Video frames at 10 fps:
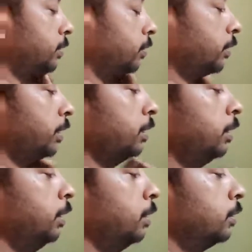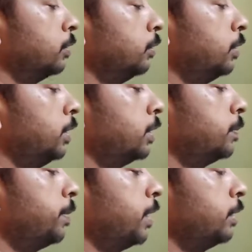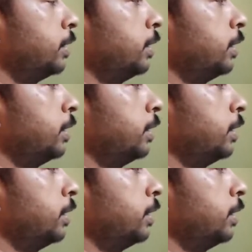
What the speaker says: Okay, so this pressure